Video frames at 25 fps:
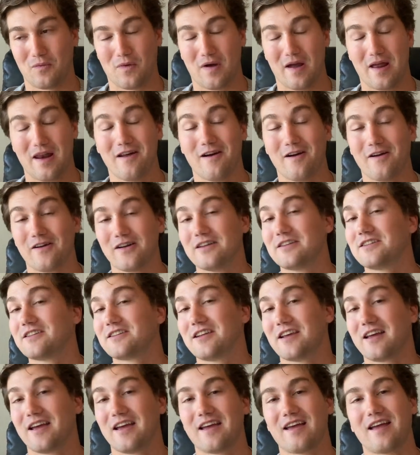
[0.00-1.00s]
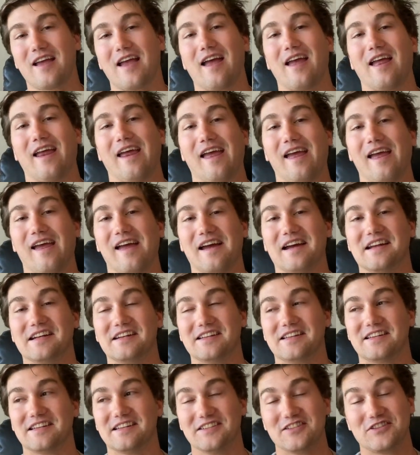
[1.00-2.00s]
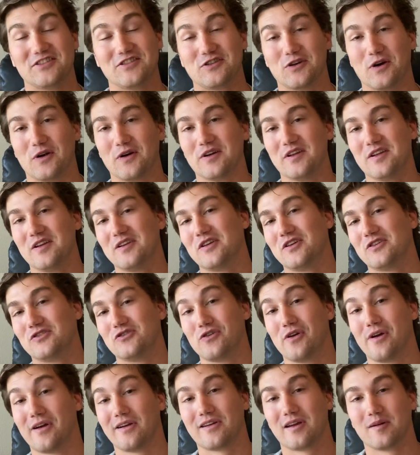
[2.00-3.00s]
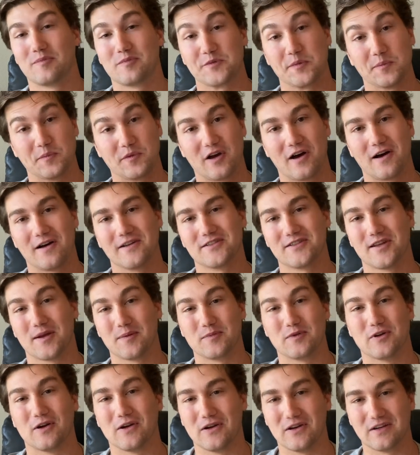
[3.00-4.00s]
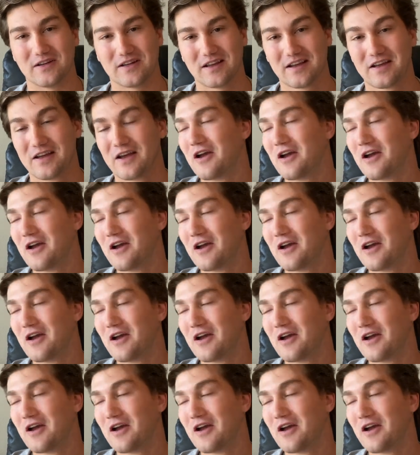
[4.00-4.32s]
an artist, and he started drawing up some concept art